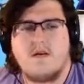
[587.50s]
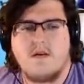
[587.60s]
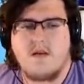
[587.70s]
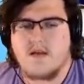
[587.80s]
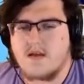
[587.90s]

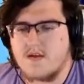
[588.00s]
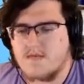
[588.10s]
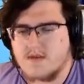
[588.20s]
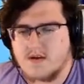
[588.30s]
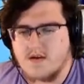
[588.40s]
Anything it
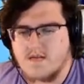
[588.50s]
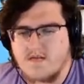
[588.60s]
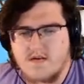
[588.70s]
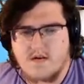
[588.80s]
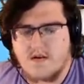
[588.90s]
wants to go
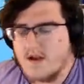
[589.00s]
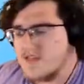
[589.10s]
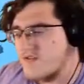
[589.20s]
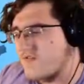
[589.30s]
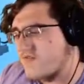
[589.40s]
for? He's
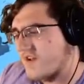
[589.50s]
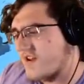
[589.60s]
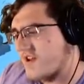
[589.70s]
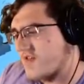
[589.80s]
going for another